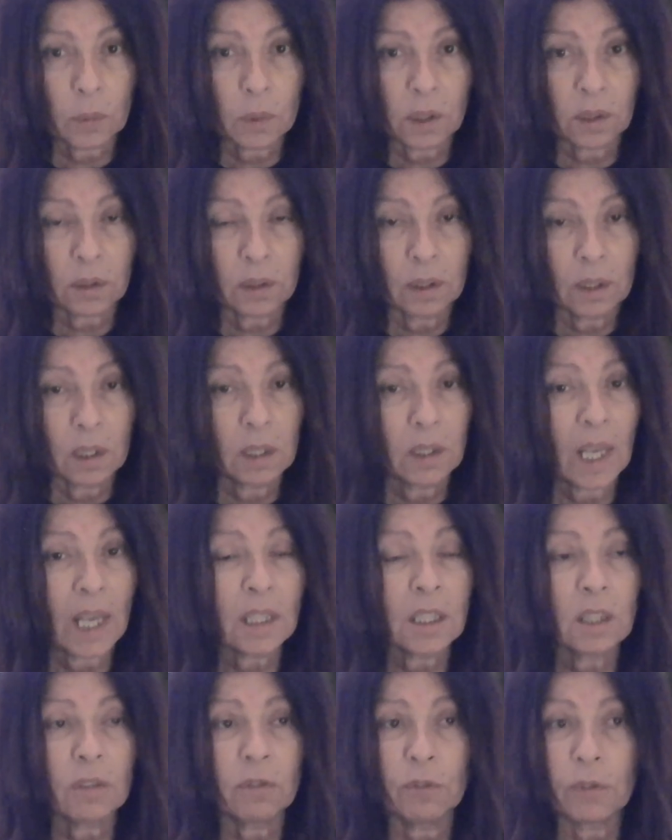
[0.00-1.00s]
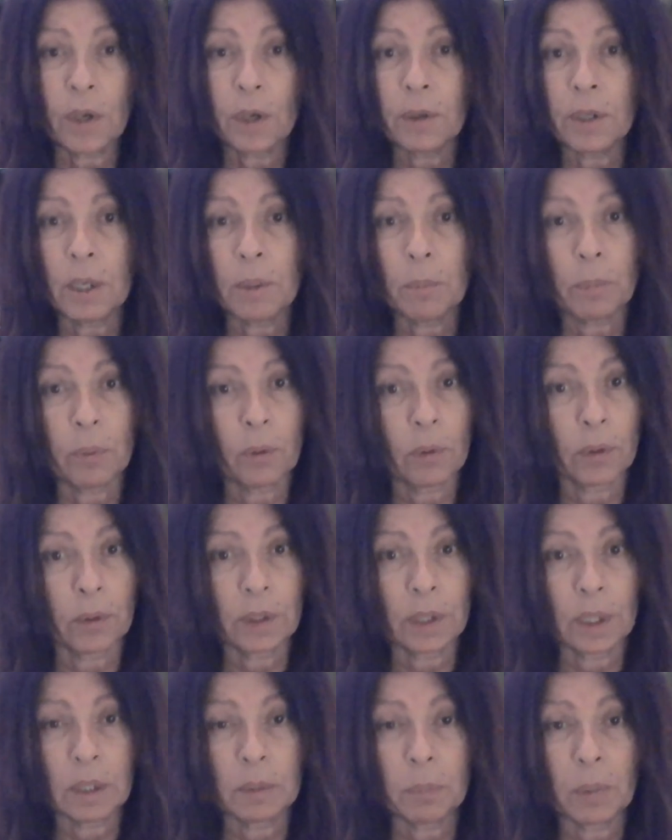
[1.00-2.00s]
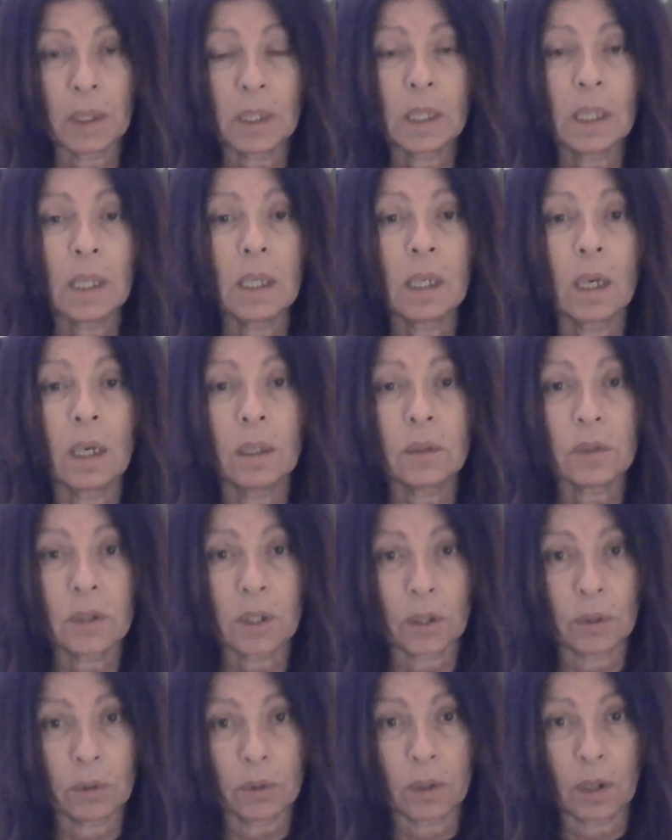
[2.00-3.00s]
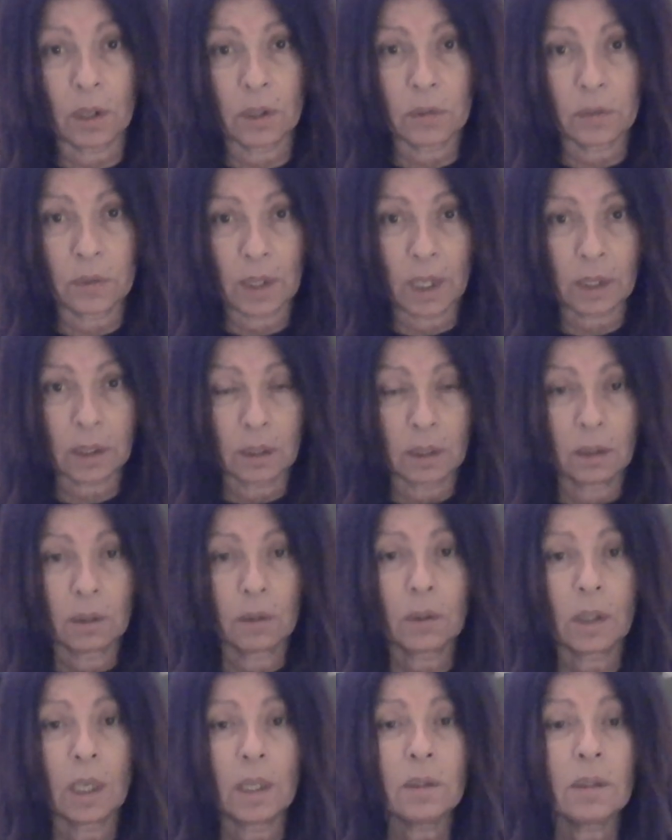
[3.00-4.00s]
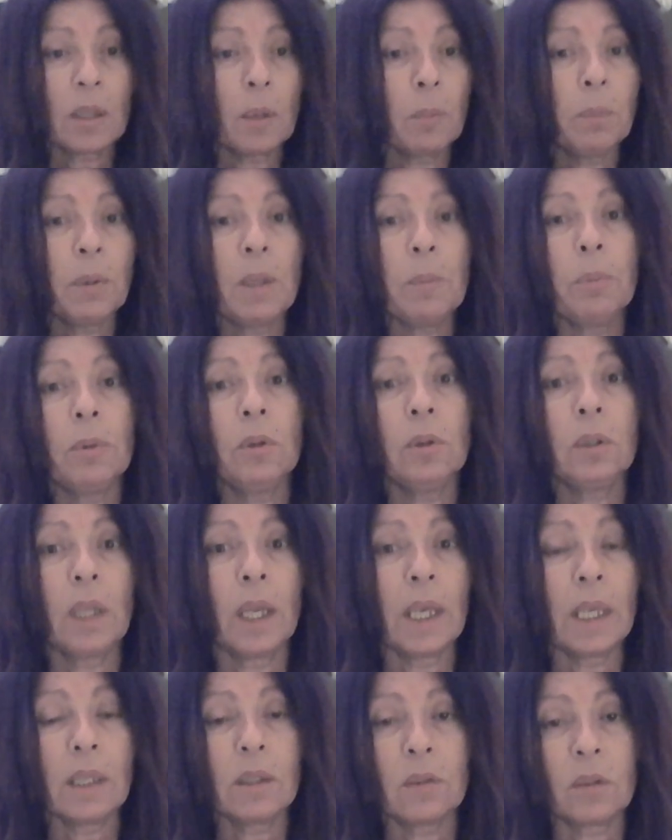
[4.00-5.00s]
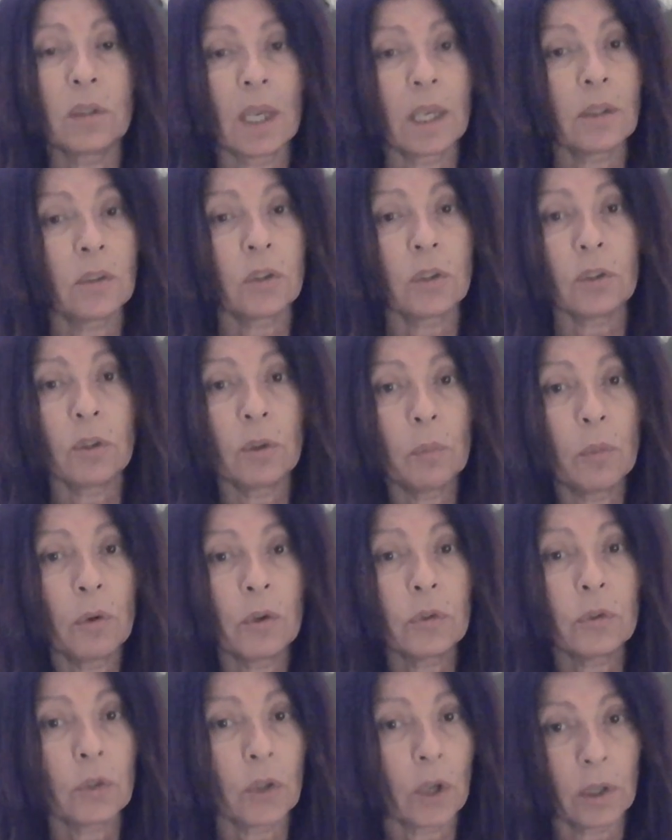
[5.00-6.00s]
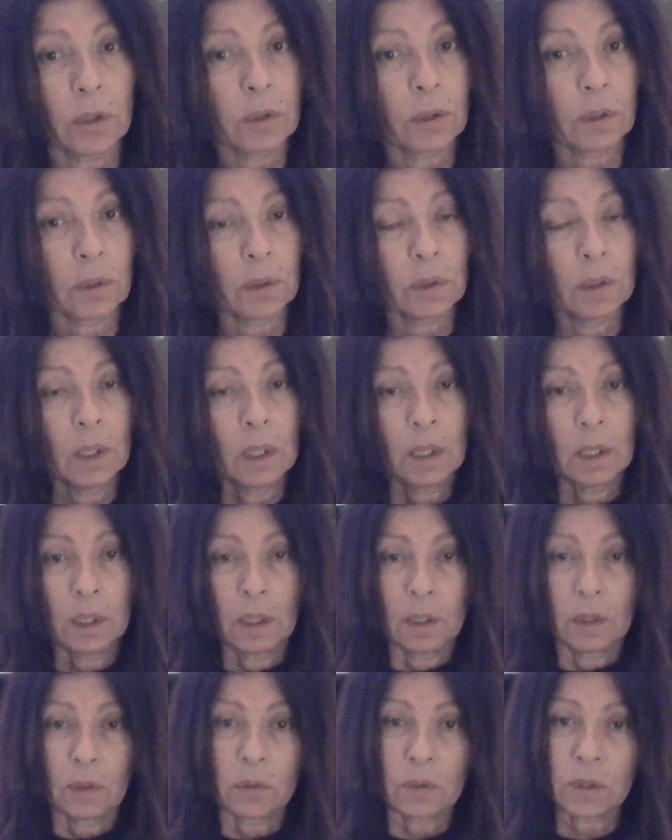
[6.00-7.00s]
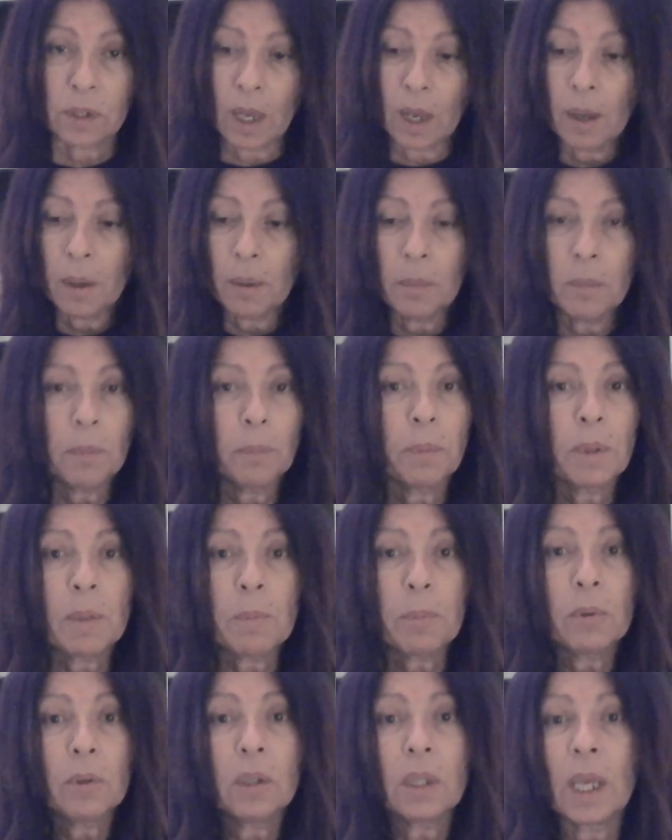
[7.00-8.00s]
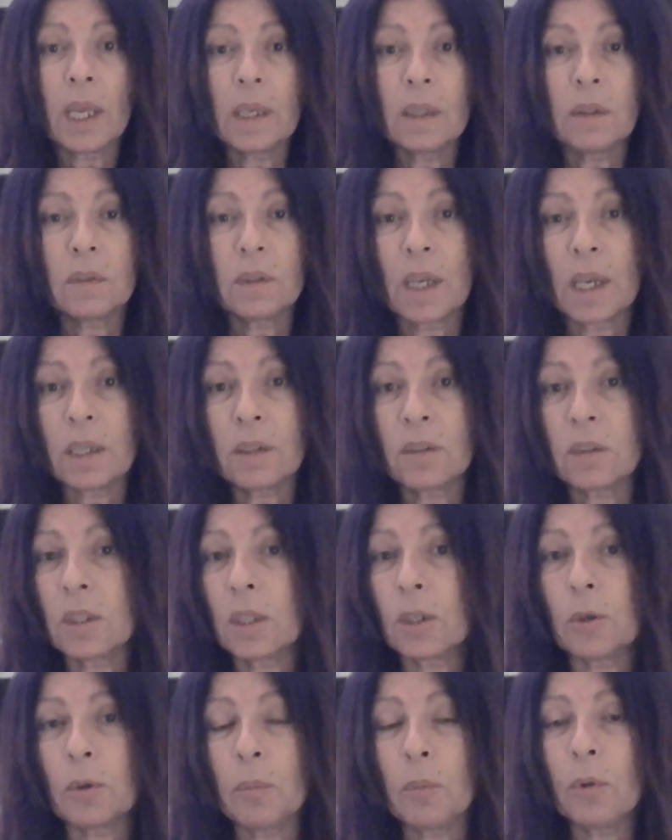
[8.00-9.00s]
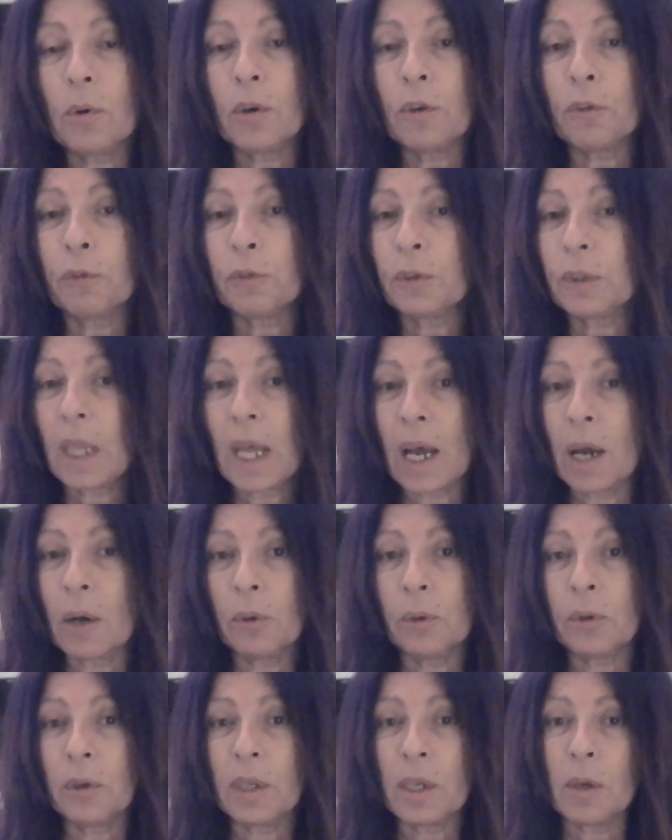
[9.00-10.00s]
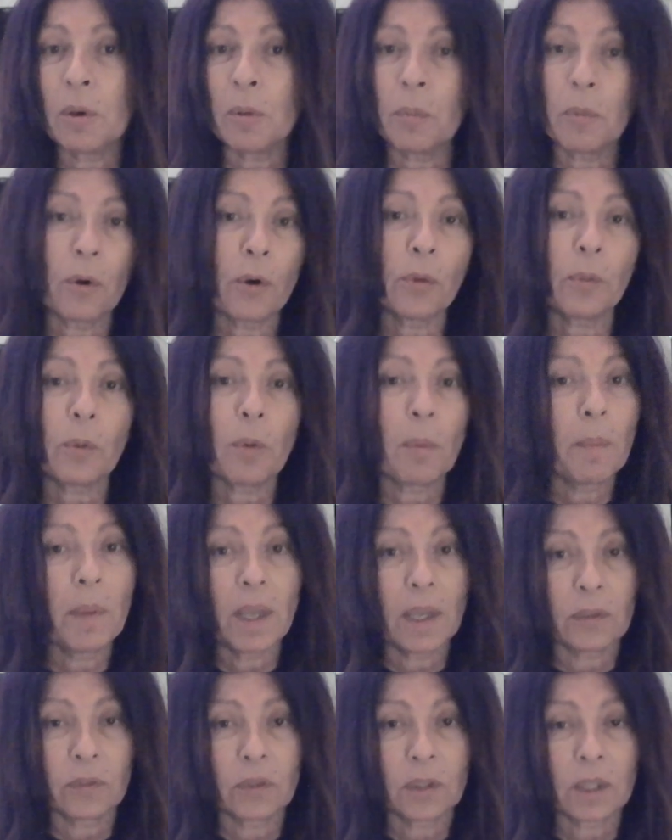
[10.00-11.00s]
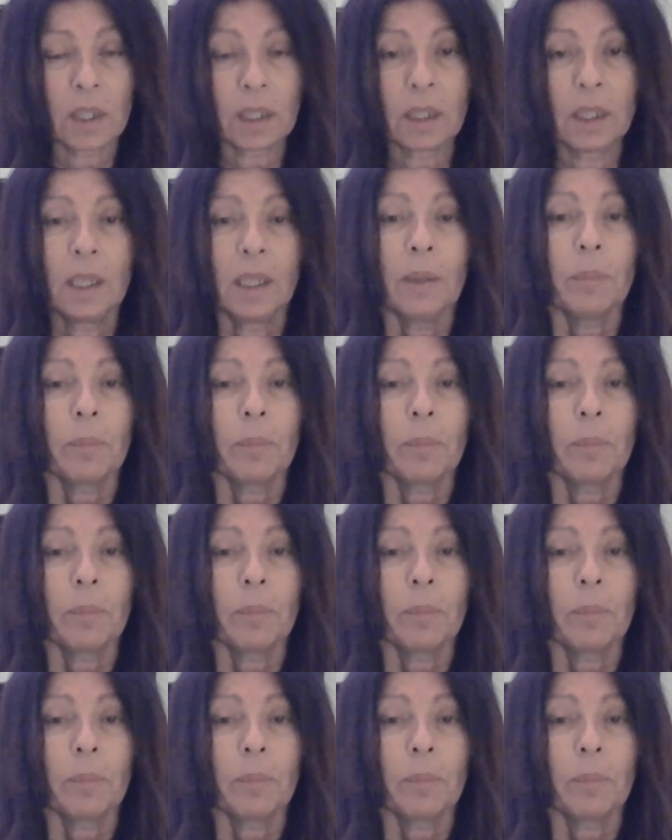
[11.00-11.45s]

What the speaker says: with. That's very important in picking a tarot card deck. Okay, some people like decks that are more darker. Some people like decks that are more flowery or more romantic.